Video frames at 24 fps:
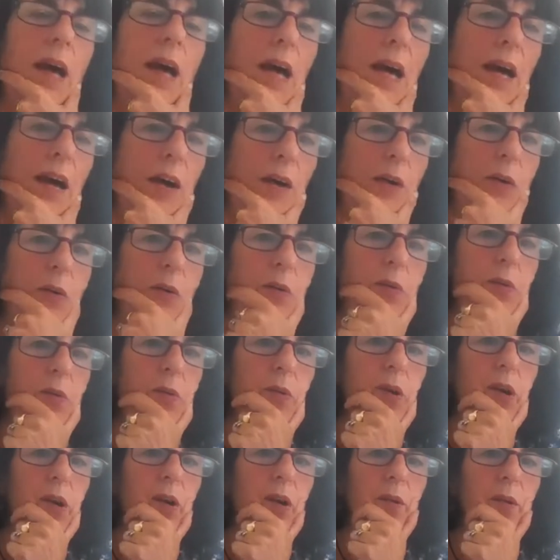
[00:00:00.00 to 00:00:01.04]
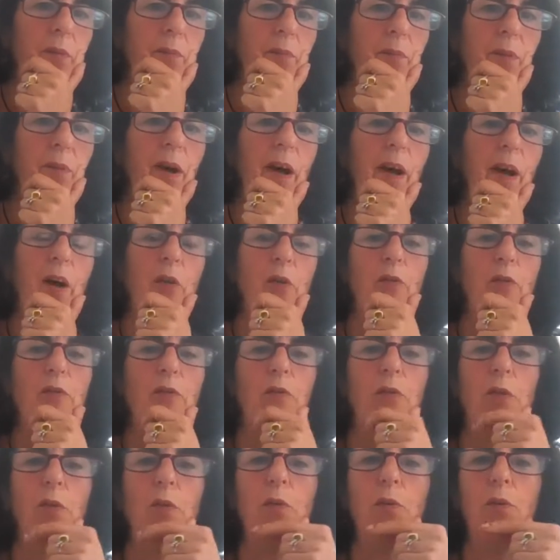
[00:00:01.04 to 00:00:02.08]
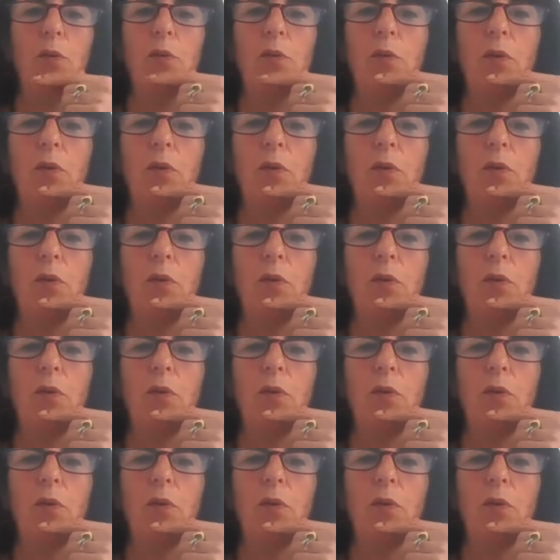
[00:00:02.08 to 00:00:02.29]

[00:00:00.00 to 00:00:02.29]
helpful,